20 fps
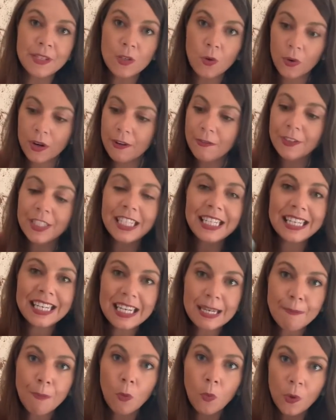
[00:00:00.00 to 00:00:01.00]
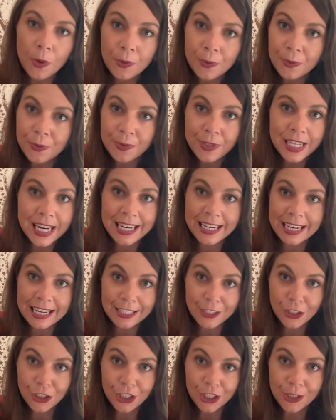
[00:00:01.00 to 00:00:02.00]
sort of deep wound and
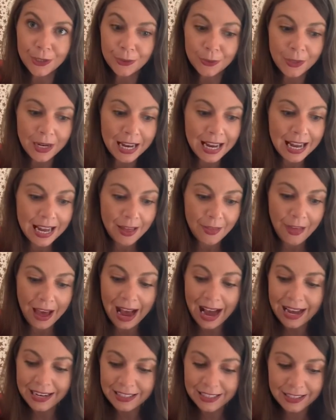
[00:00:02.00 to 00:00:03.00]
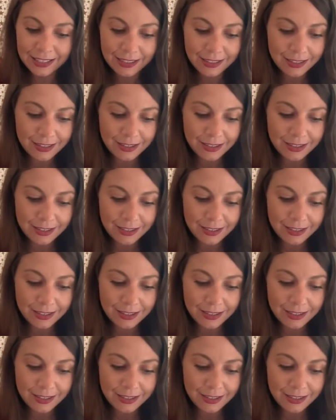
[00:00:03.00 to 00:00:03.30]
issue that,